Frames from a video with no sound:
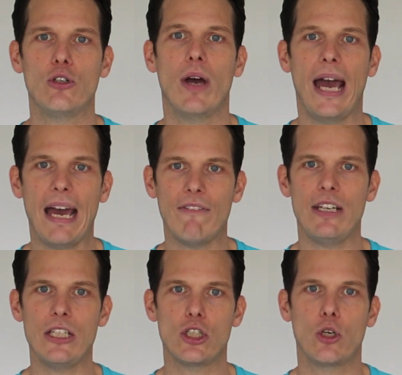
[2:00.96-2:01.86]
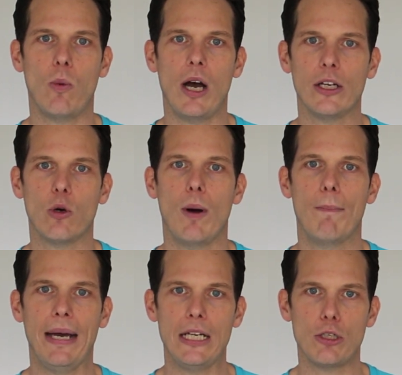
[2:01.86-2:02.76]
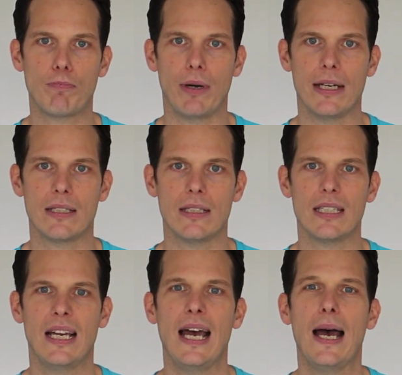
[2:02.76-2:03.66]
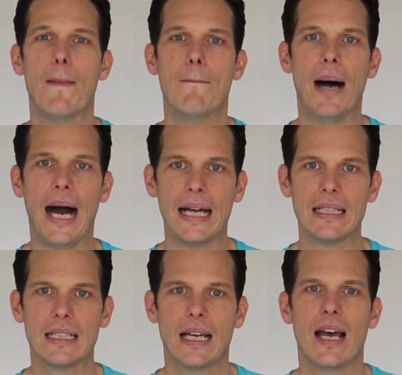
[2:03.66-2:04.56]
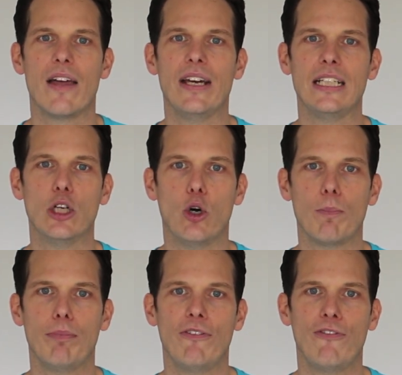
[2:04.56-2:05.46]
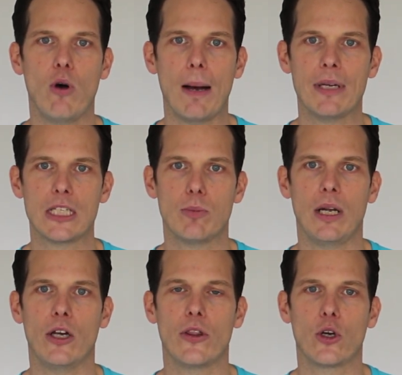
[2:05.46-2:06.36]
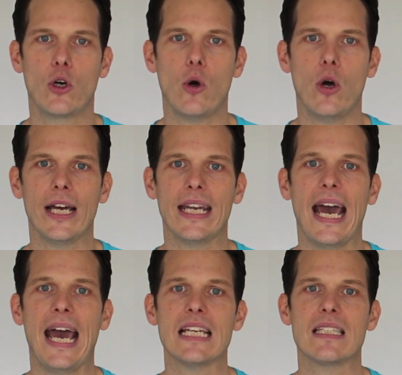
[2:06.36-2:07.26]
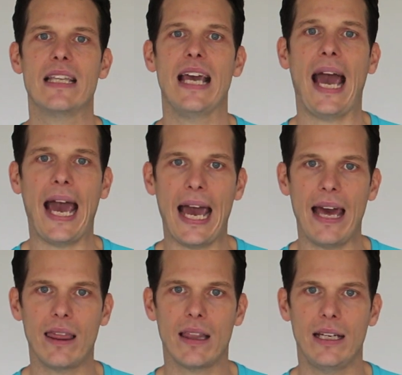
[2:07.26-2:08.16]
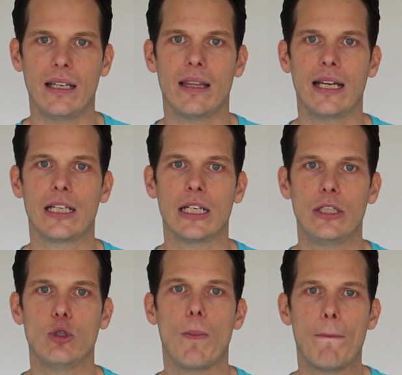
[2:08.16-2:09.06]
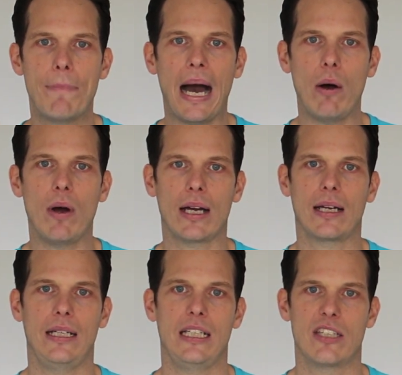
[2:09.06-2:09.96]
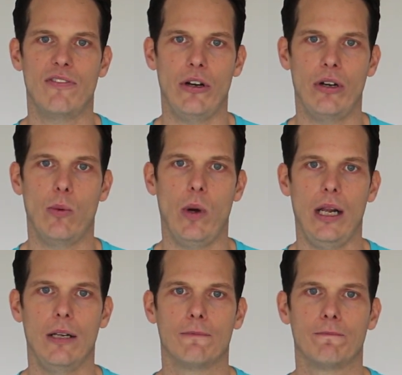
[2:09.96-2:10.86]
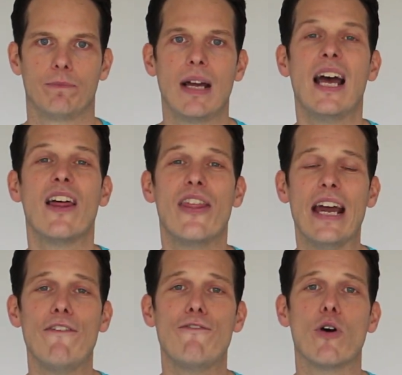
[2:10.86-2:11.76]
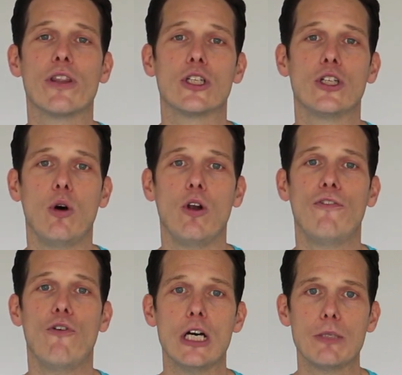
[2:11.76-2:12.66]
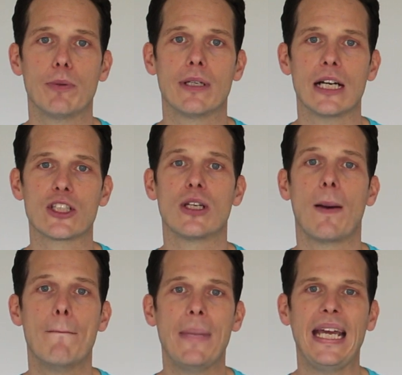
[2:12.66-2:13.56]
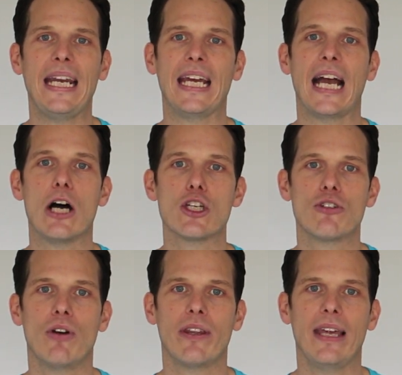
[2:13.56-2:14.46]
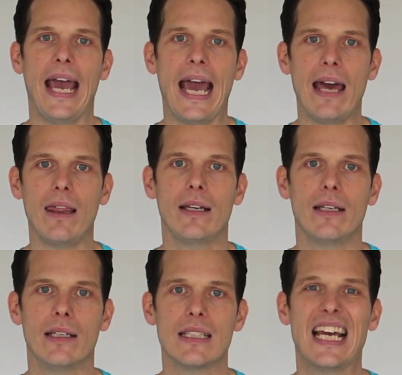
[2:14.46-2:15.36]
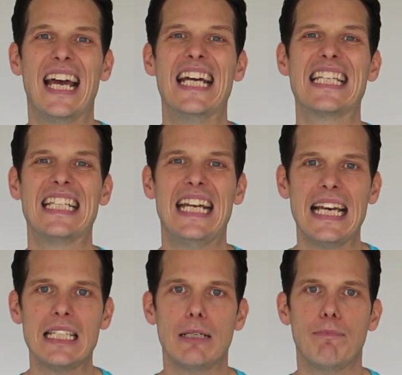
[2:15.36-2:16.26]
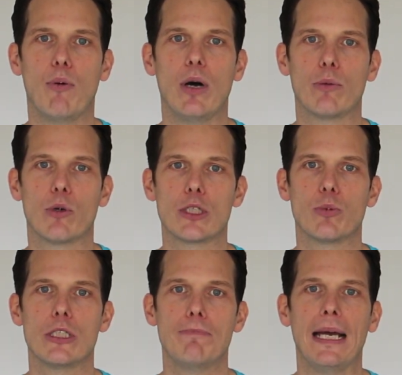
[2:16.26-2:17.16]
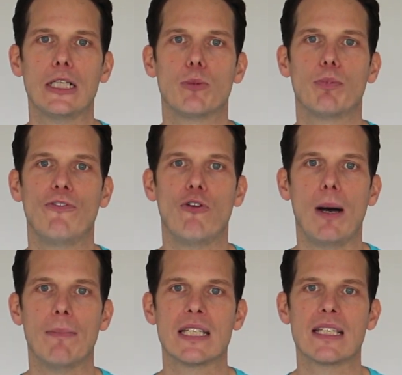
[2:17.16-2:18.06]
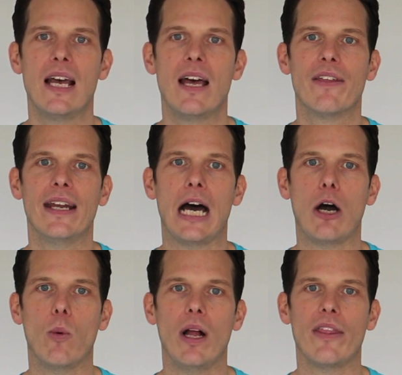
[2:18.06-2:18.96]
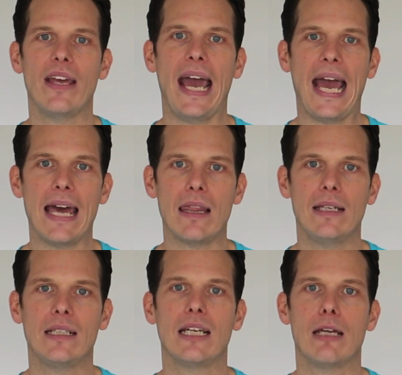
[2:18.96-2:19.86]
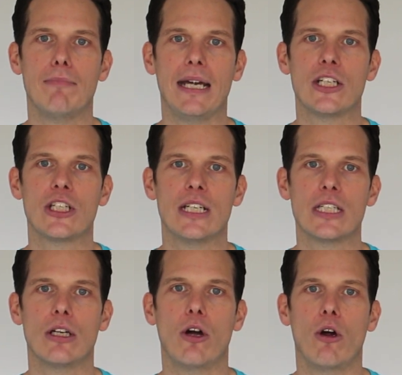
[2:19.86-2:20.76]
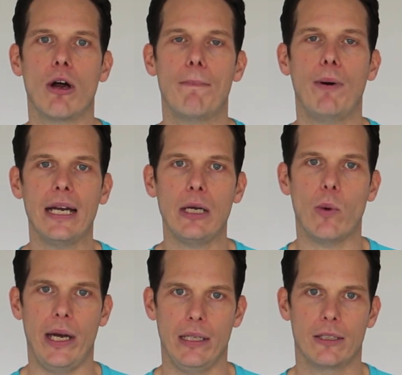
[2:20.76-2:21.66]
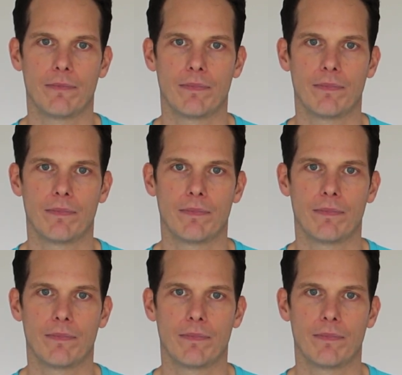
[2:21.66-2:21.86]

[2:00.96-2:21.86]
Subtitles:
do heavy squat or bench presses, but they don't perform as well on the court as the athlete that can do power cleans very well. Therefore, the total force production, meaning how strong the athlete is less important with respect to performance than how well the athlete can manage his or her body weight.